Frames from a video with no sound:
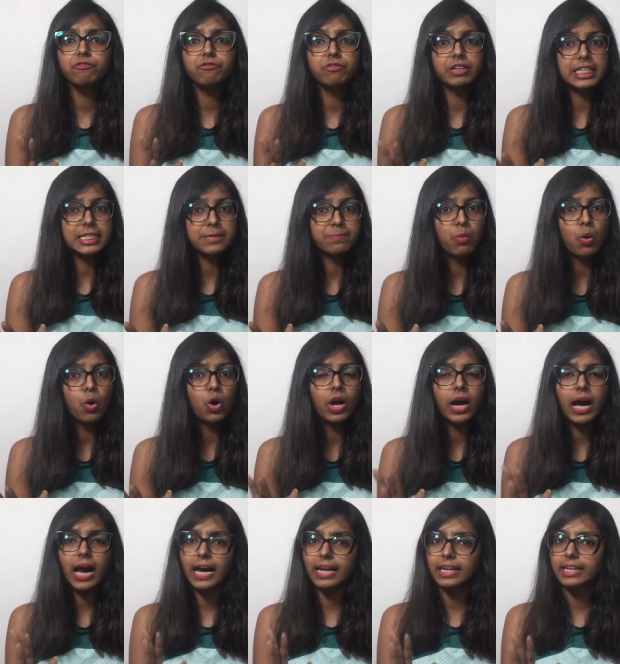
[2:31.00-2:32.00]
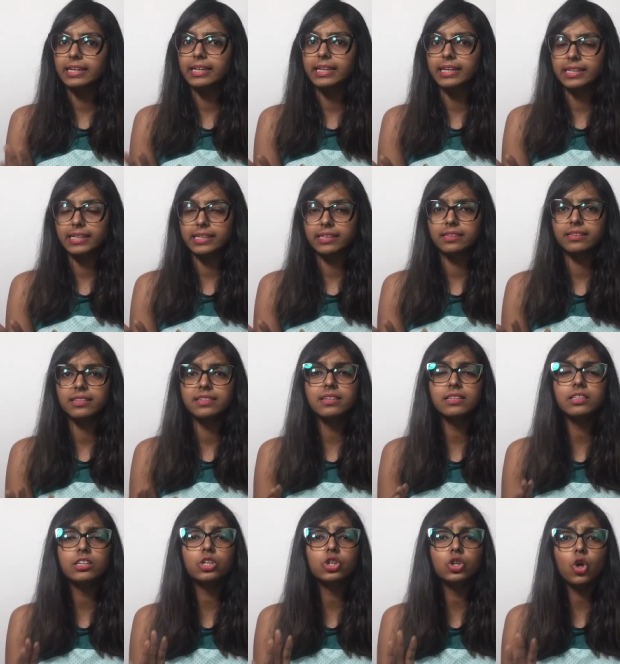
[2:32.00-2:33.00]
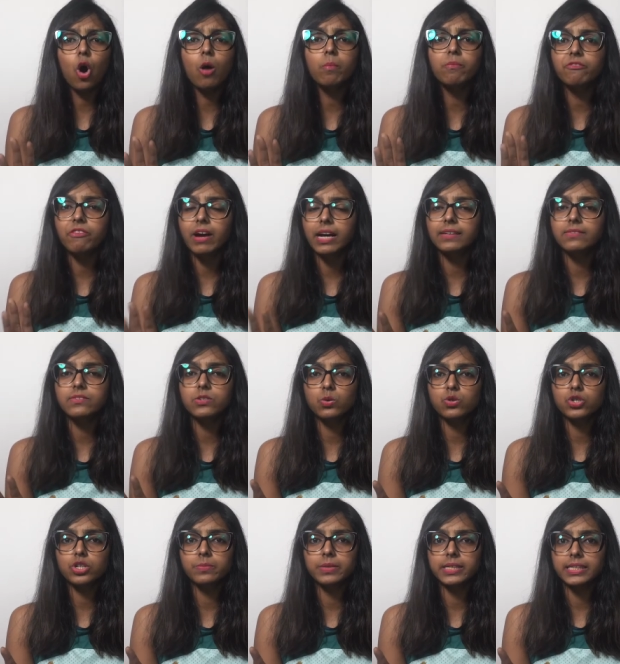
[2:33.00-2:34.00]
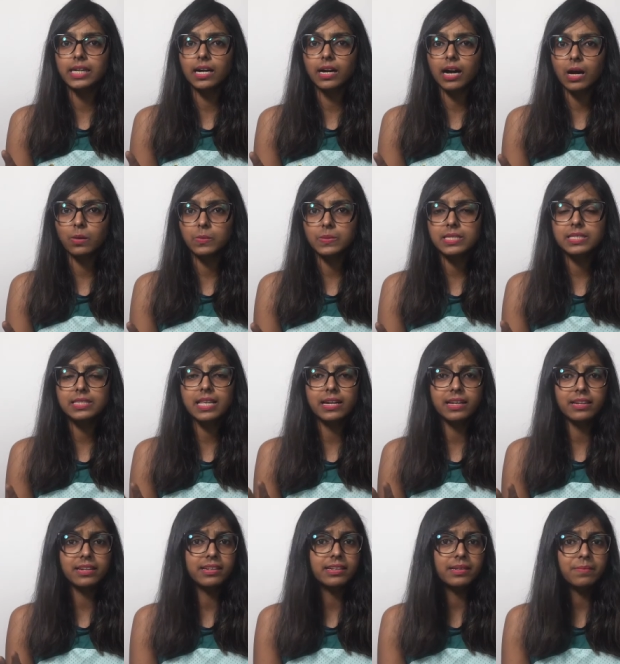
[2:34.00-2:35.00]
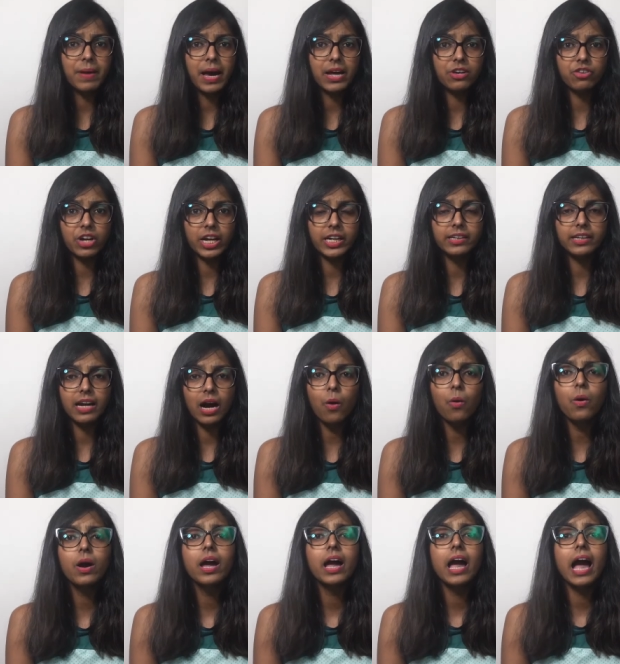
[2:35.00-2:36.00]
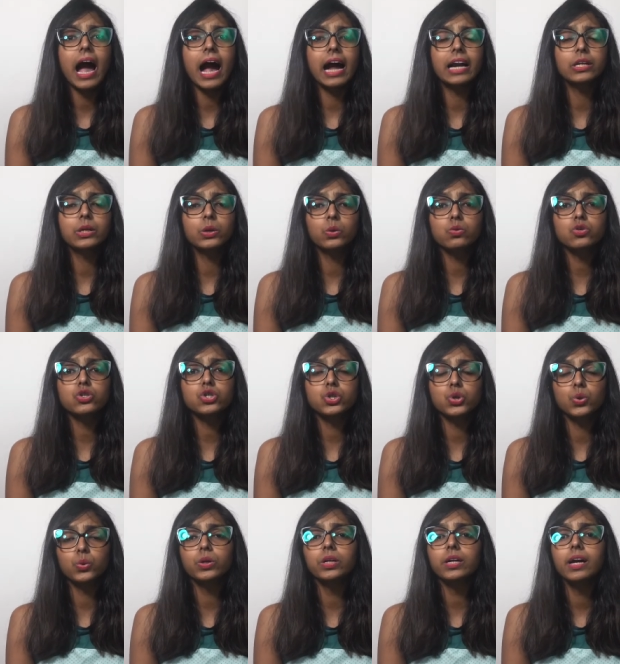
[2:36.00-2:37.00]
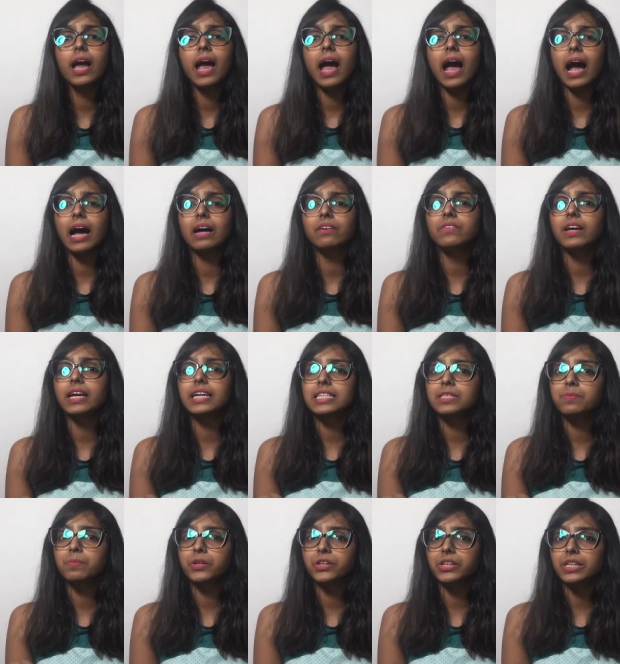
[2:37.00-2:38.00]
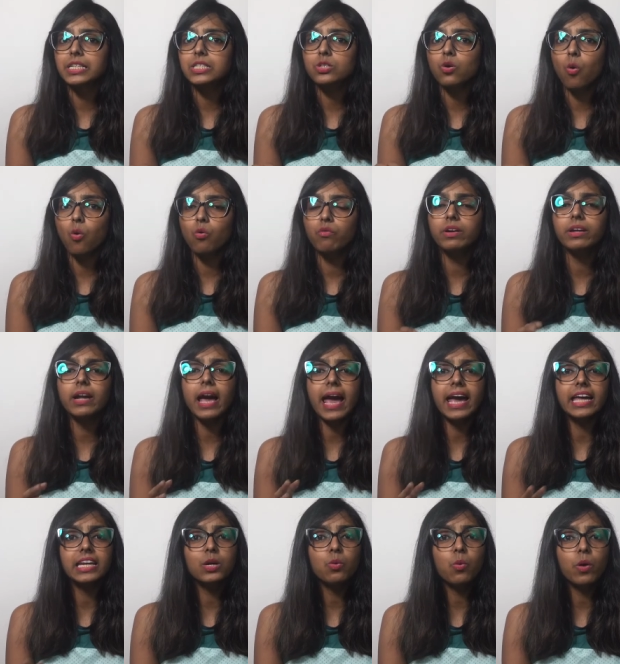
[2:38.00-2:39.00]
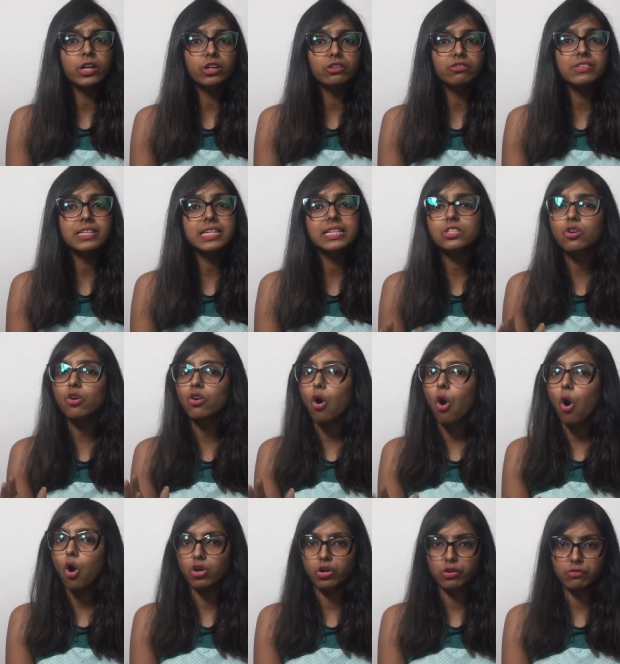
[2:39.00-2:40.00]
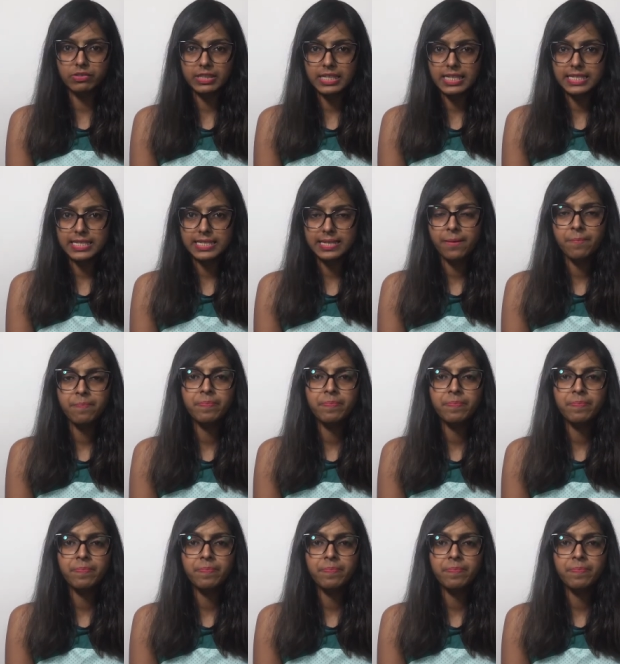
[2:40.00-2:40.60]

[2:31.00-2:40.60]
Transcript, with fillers: Facebook, and LinkedIn. These are the top five social media accounts that are in demand right now. And you should have expertise over any one of these or all of these.